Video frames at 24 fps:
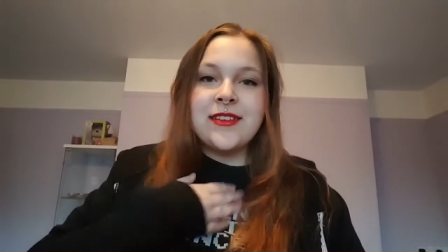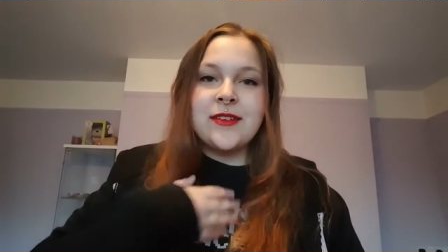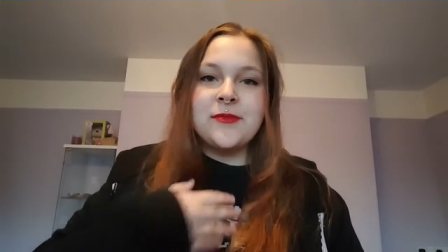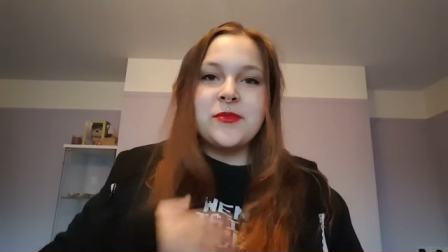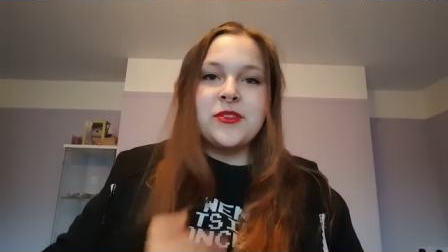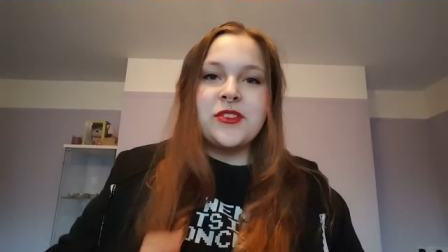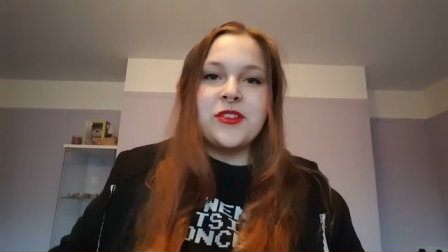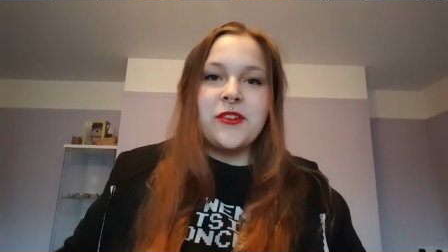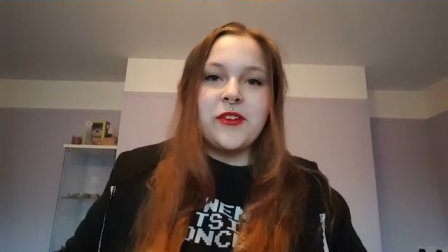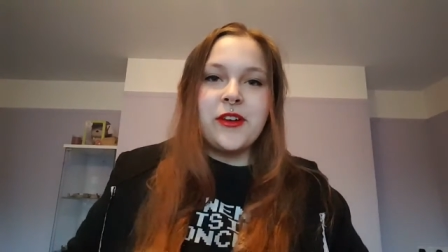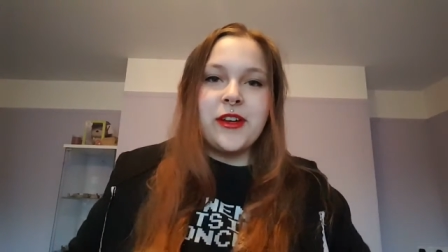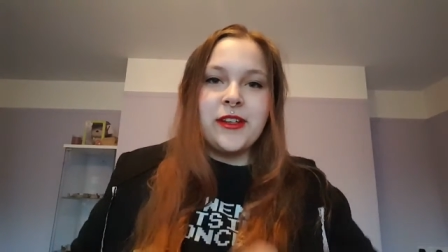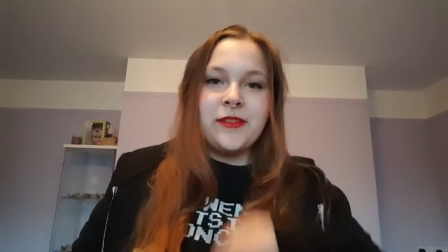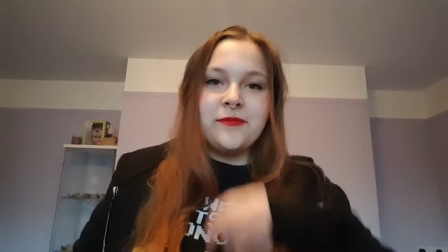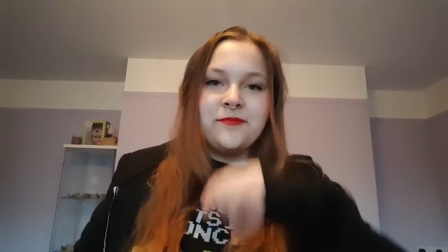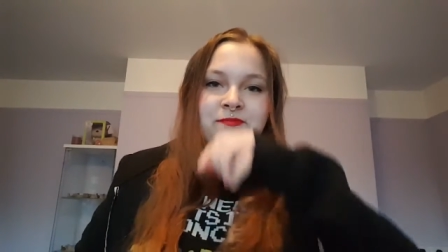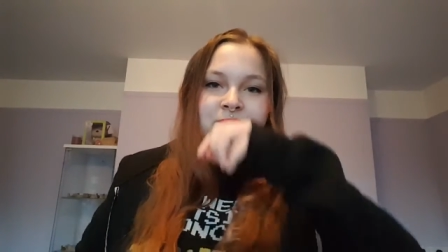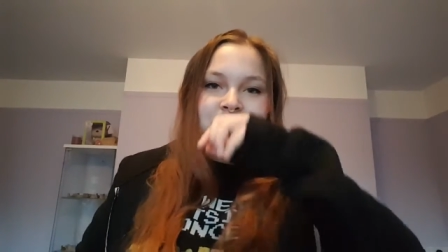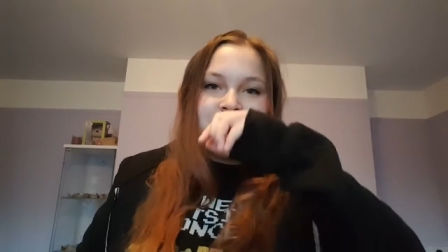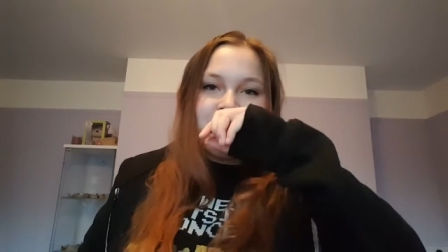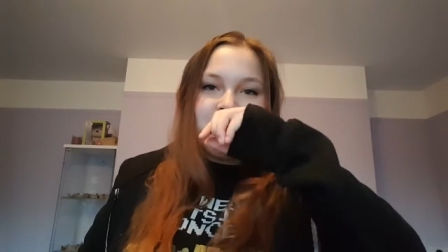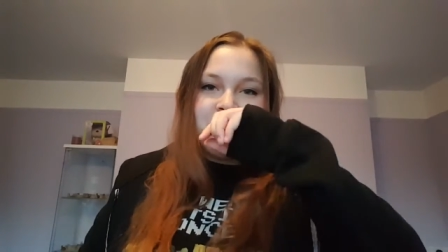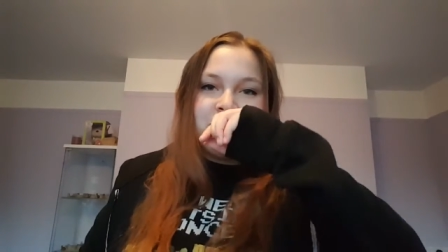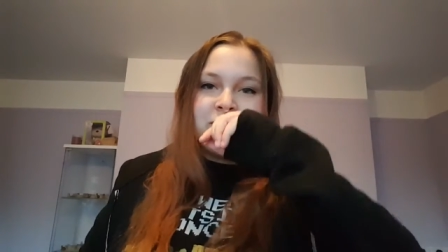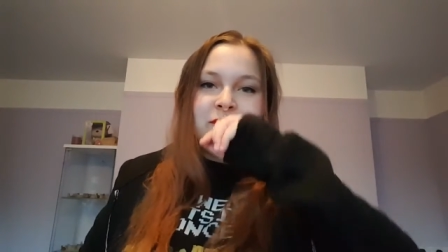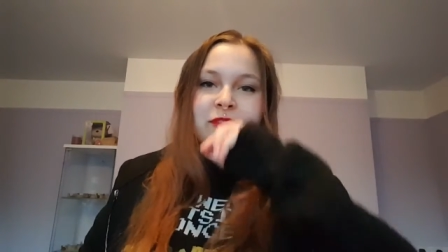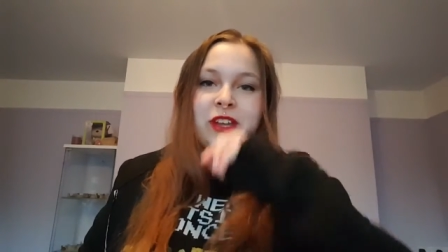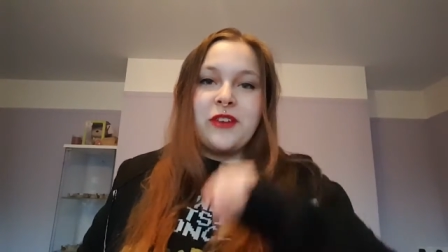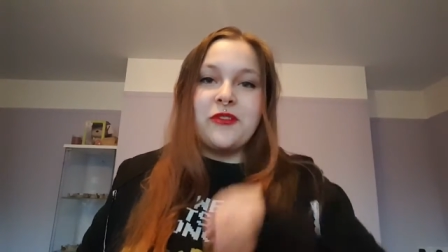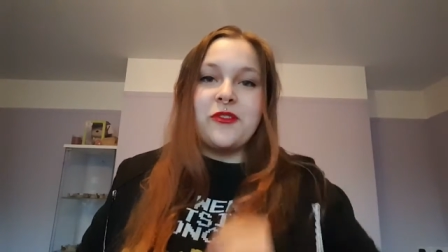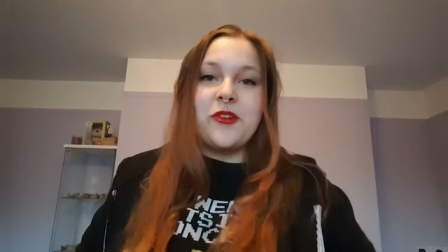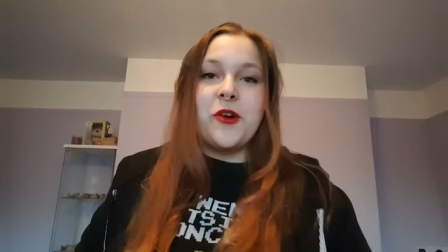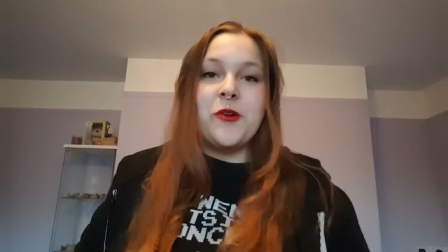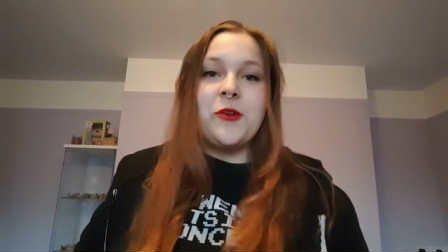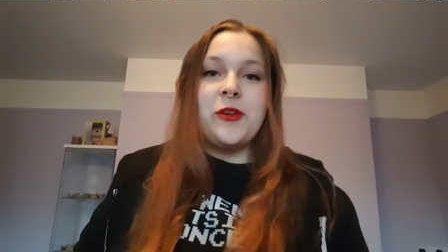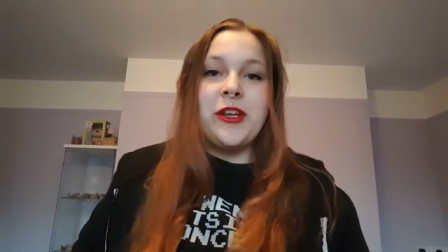I'm sorry,
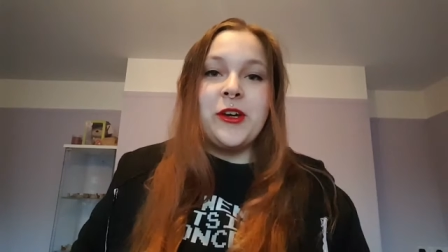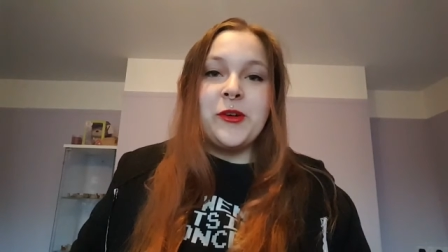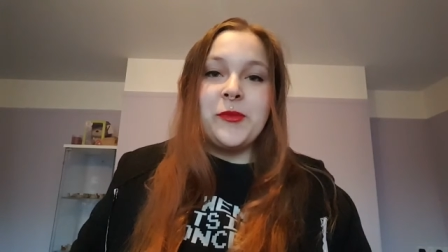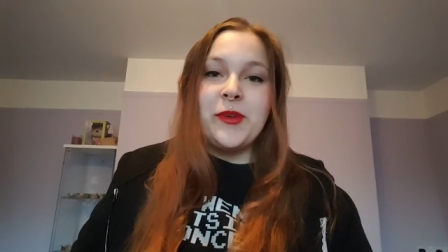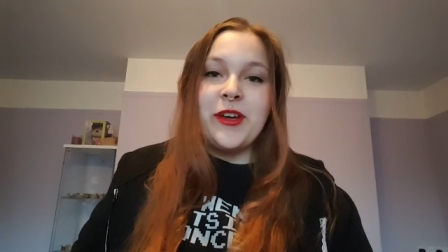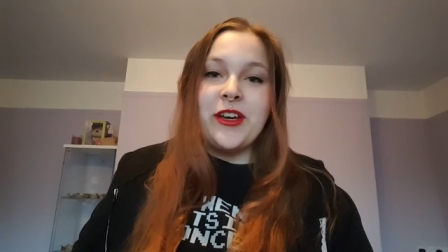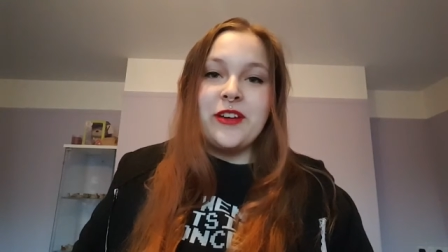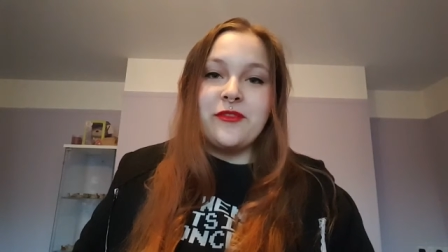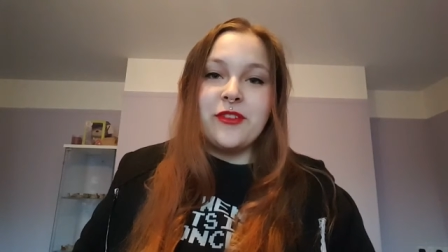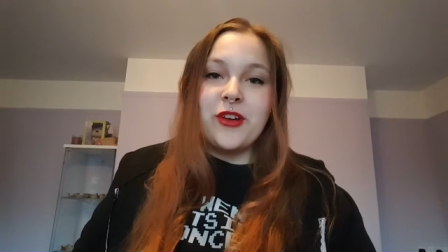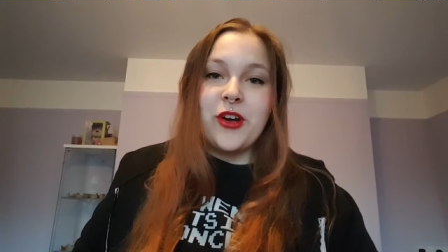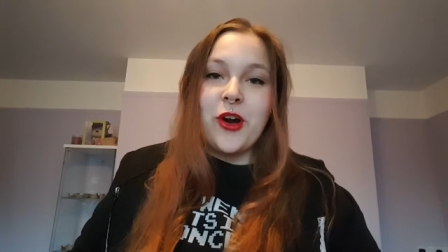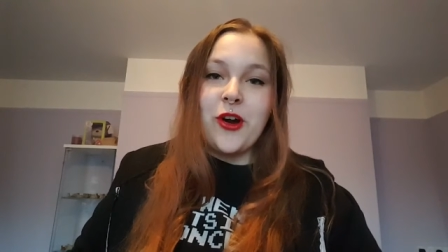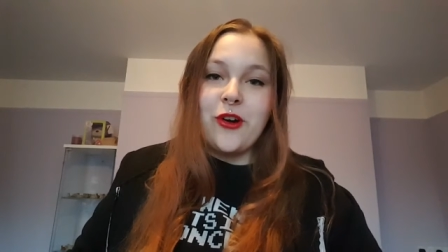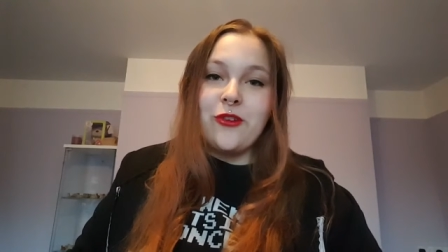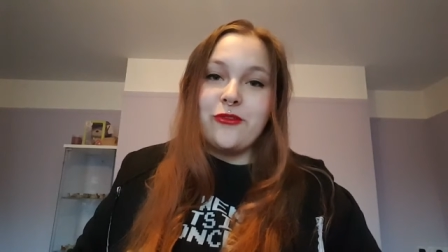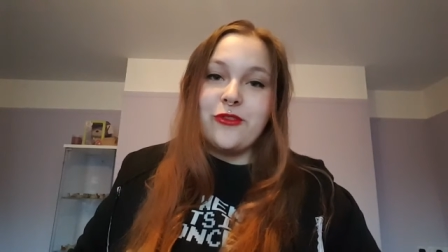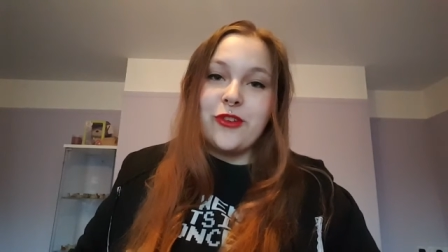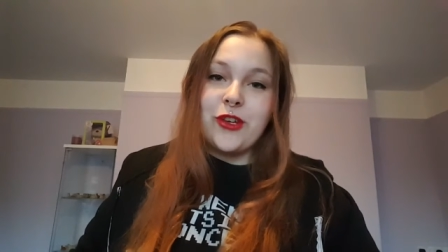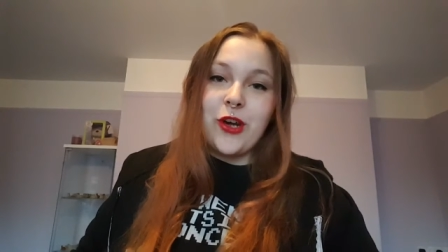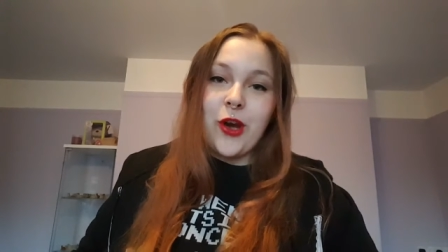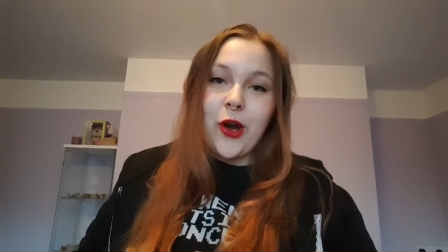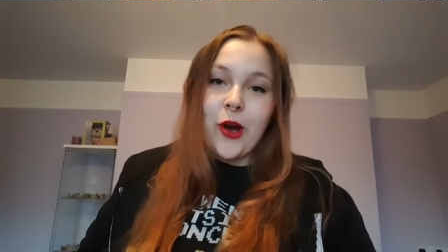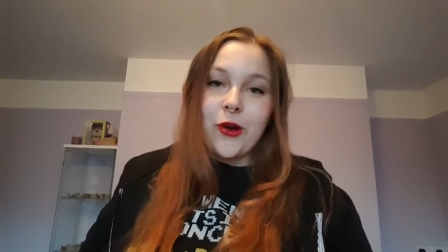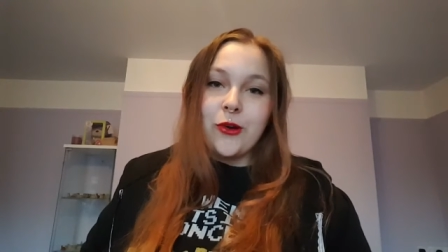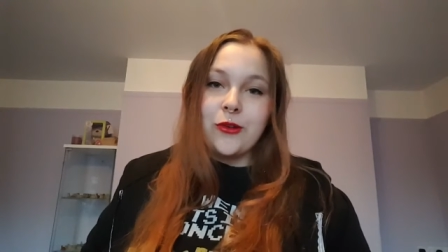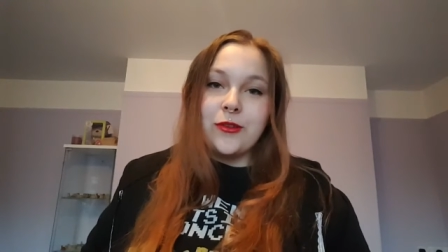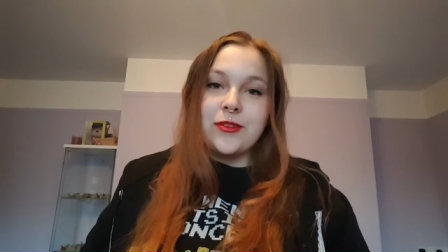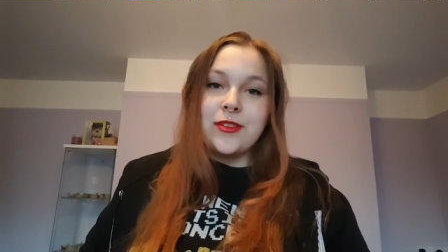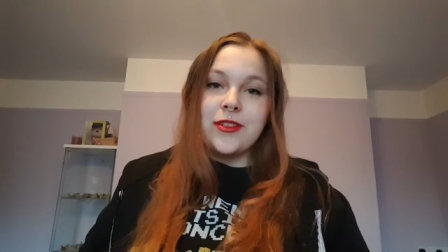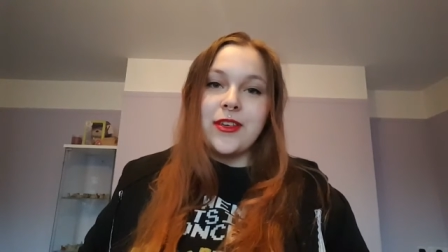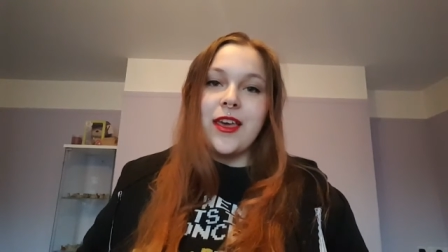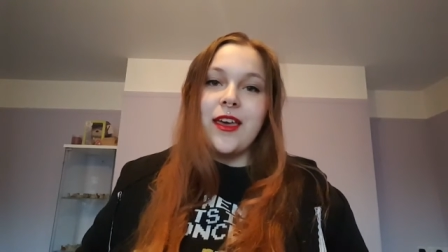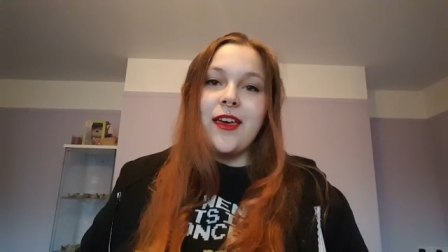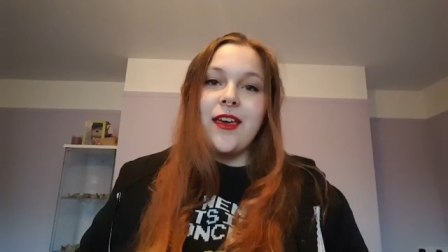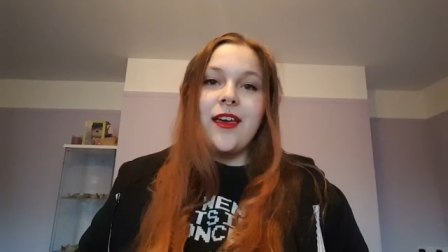I've got a little bit of a cough and a cold,